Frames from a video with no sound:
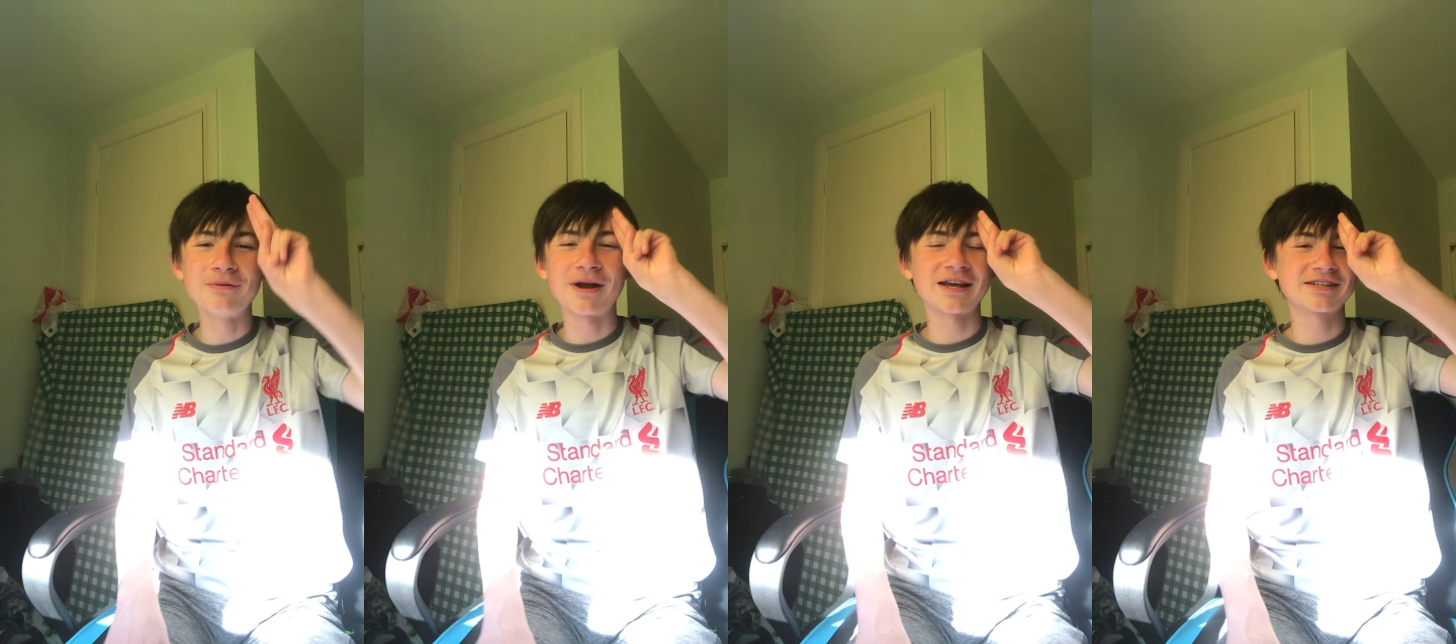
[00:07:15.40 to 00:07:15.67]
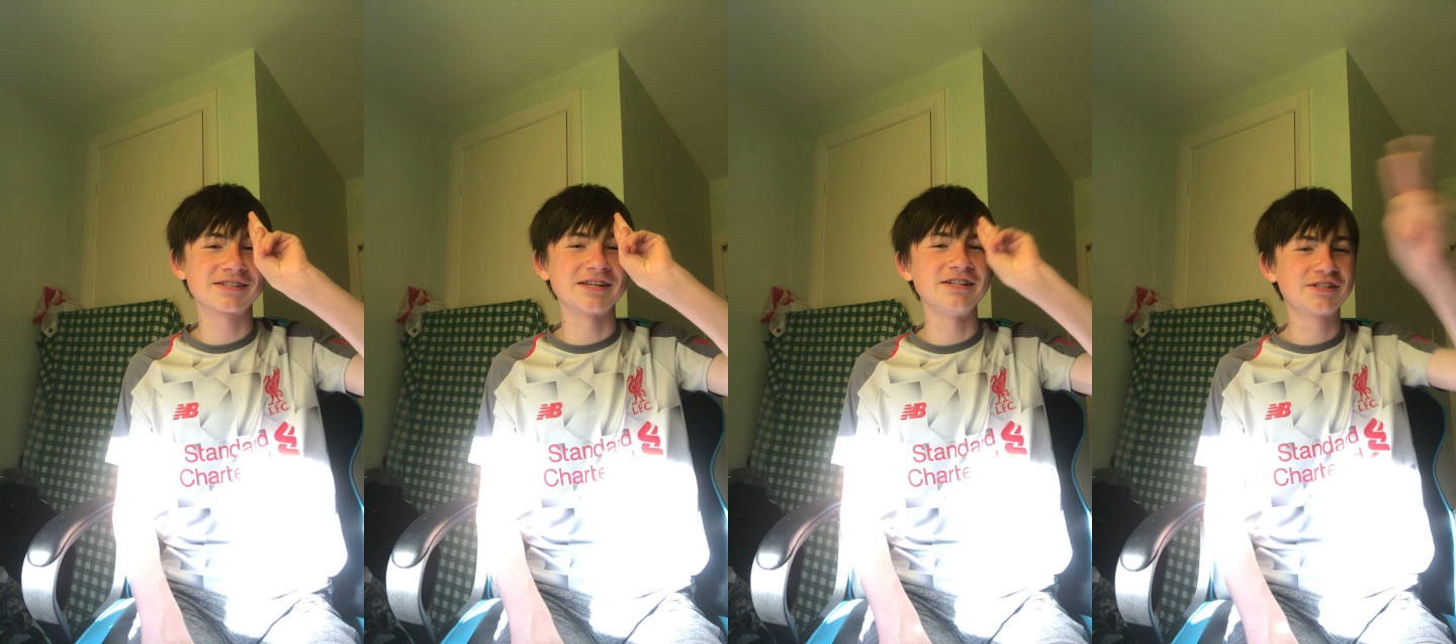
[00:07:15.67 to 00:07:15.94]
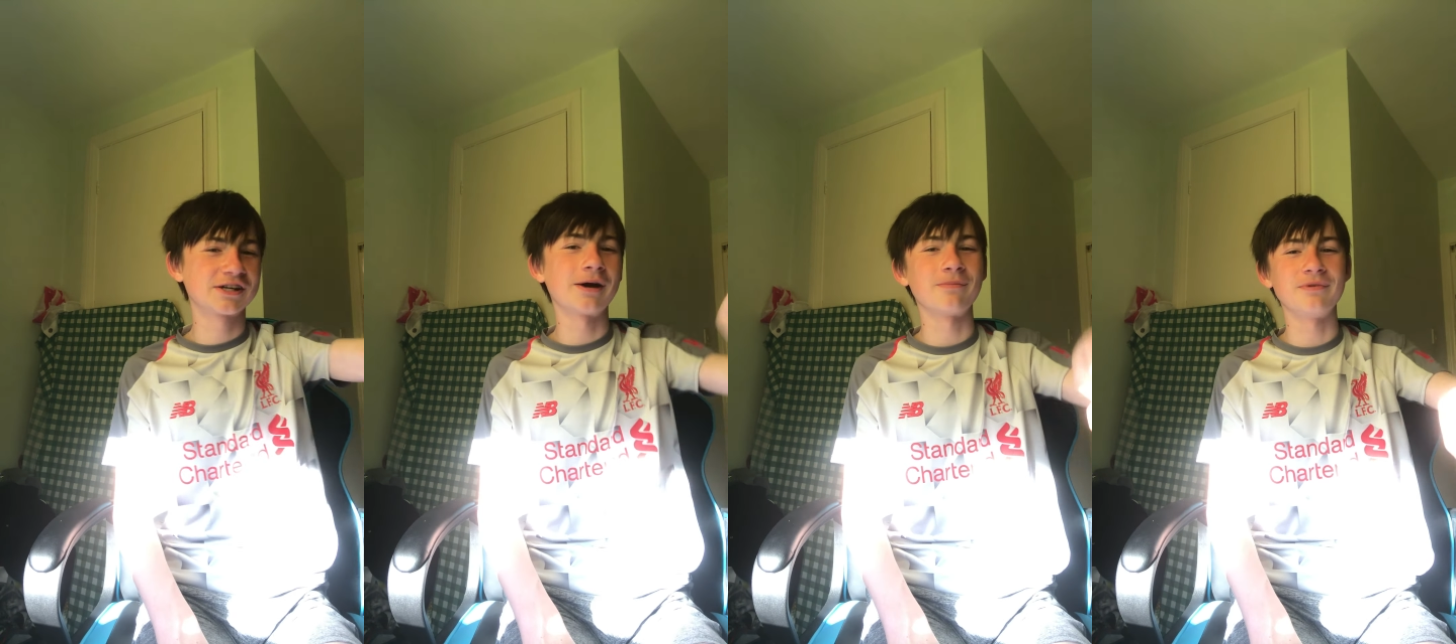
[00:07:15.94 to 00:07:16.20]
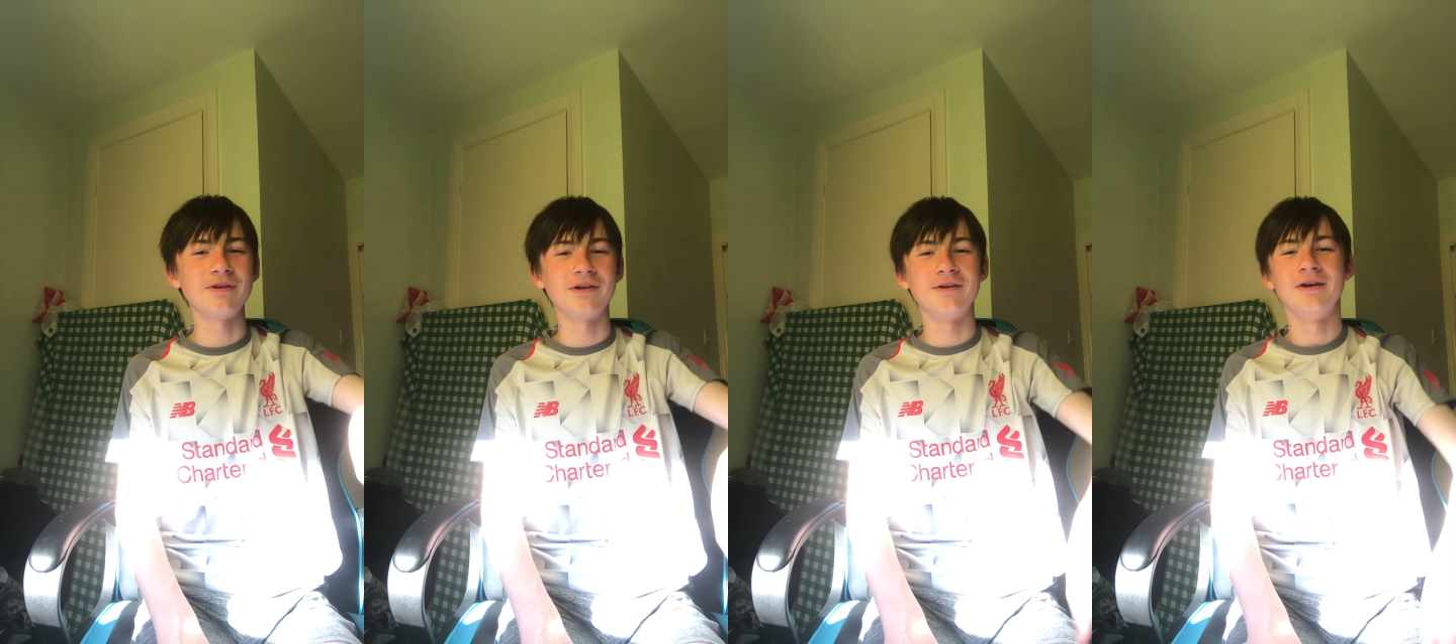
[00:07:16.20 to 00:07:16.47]
NXT
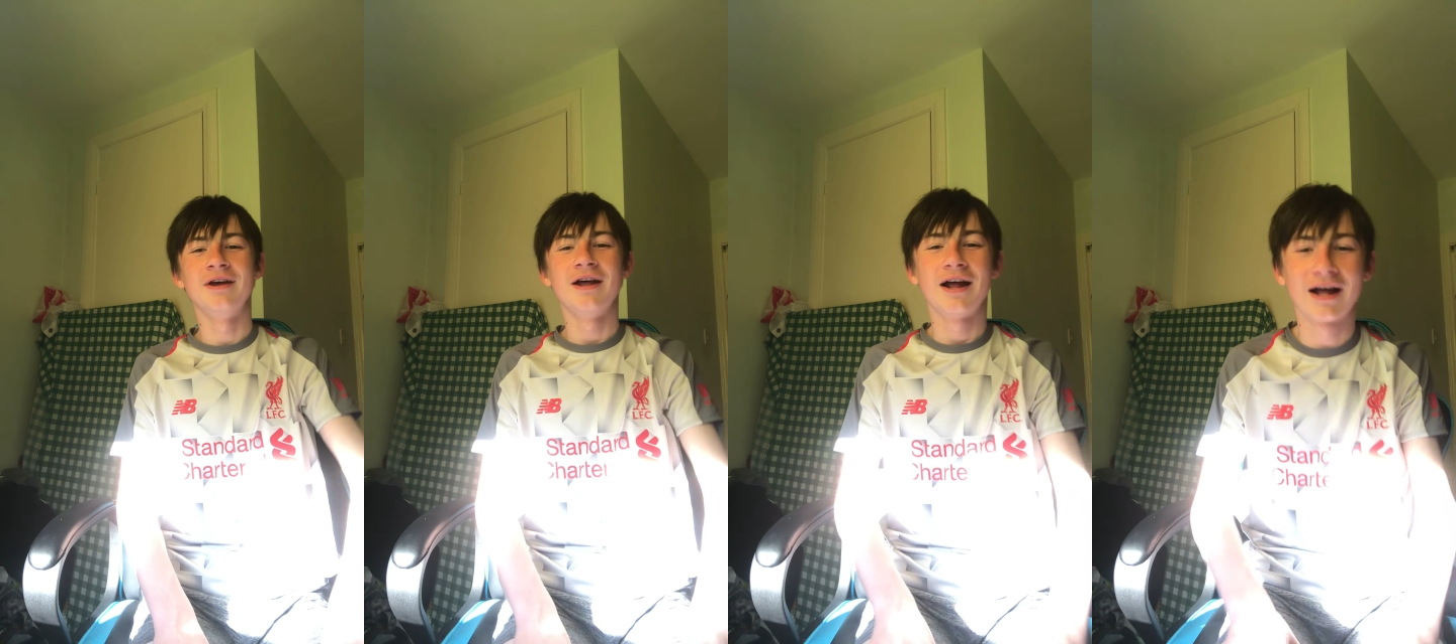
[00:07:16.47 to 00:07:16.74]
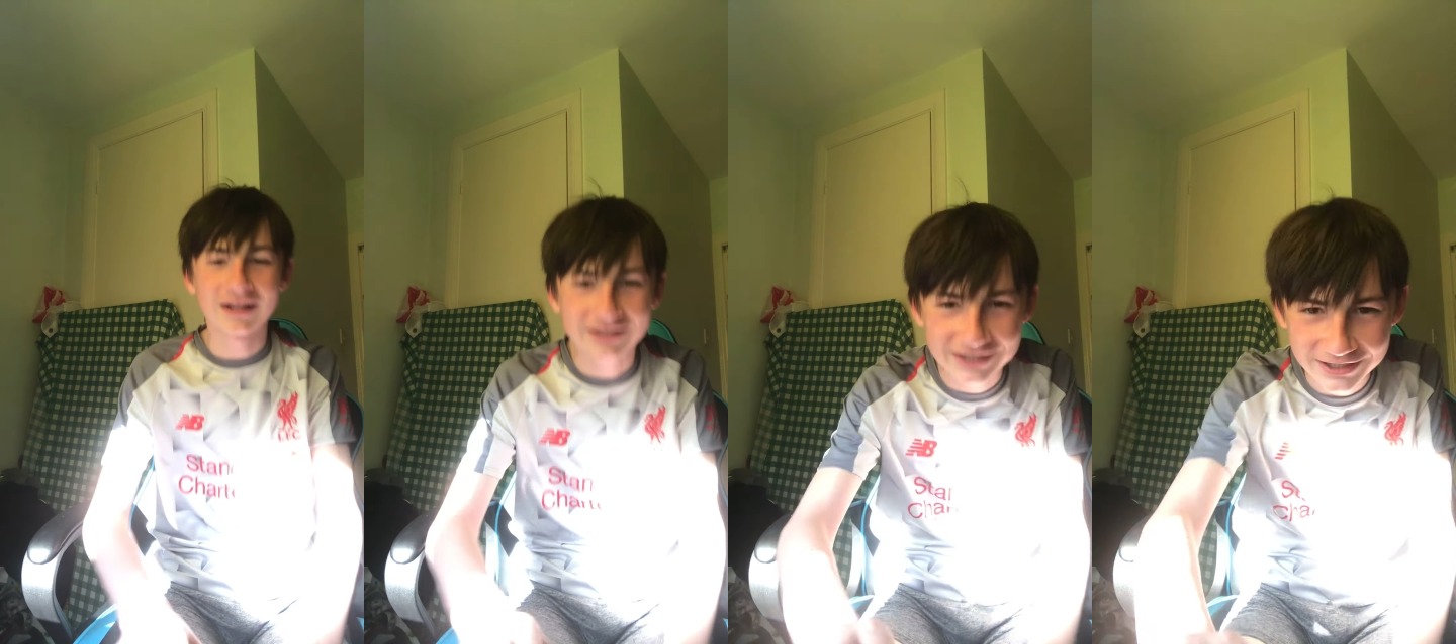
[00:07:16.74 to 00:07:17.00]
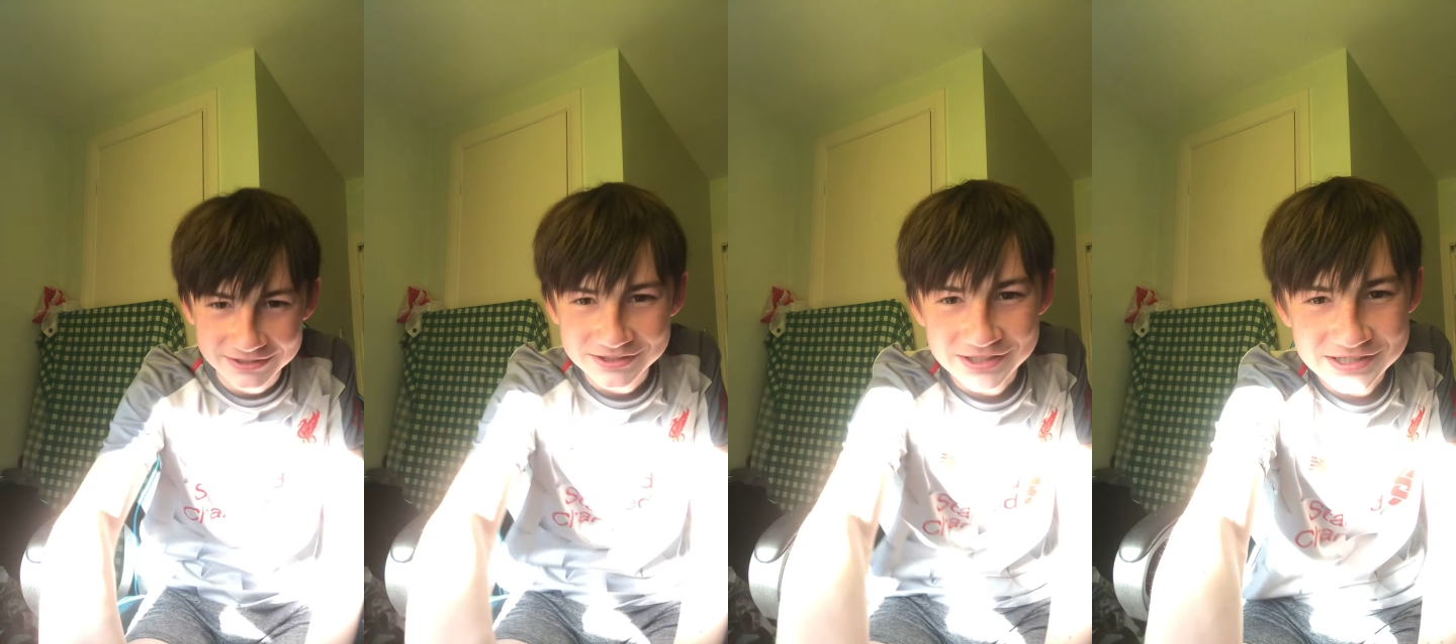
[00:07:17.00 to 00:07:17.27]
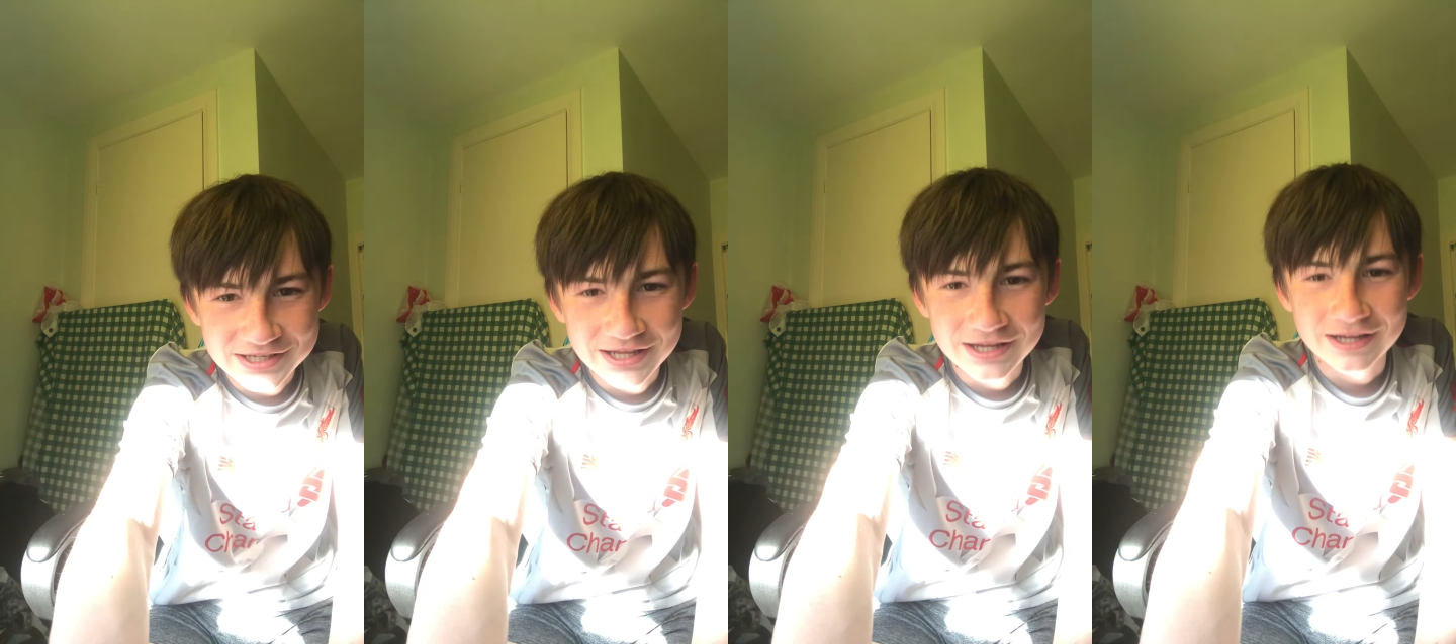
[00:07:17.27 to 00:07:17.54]
champion. I'll catch
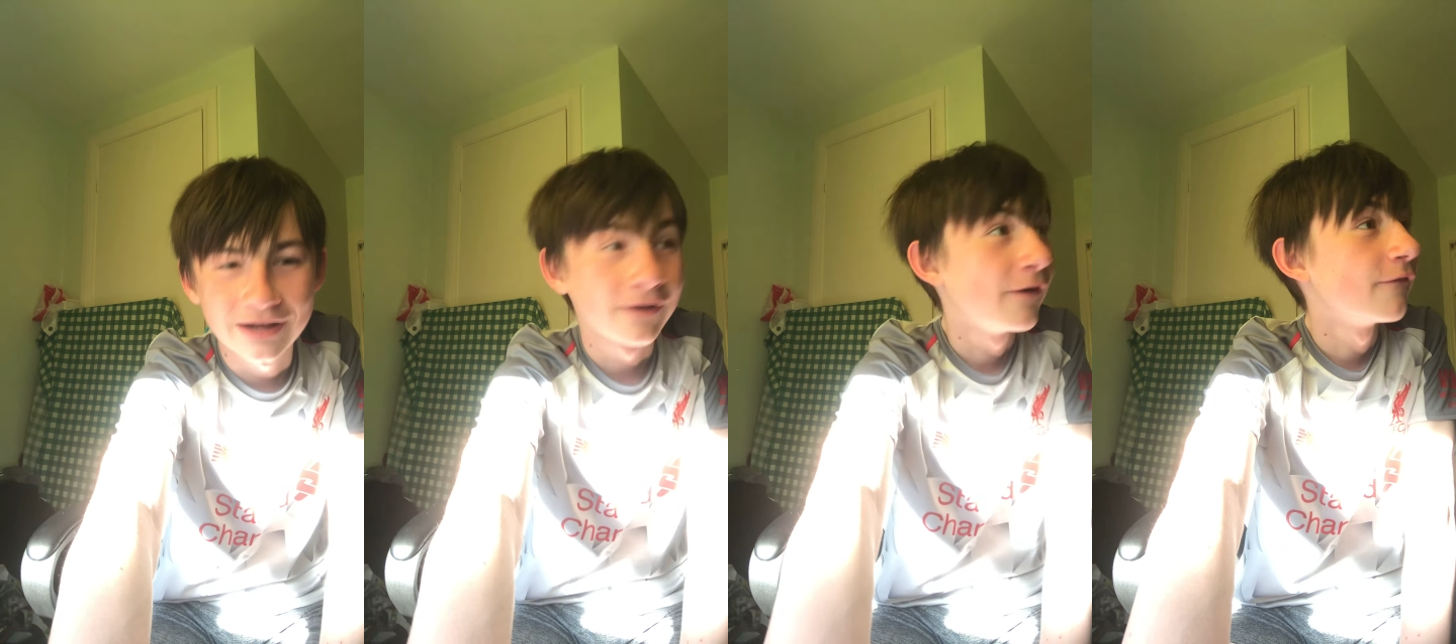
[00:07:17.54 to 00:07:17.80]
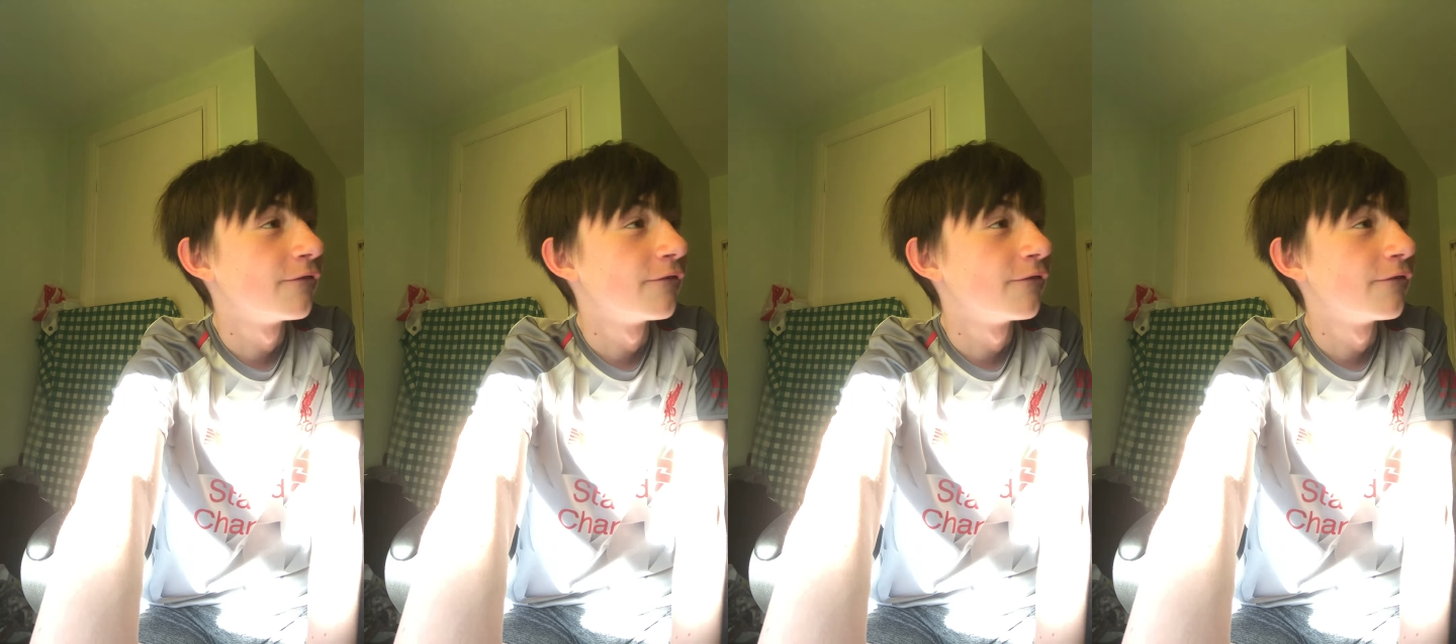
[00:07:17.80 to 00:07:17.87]
yous later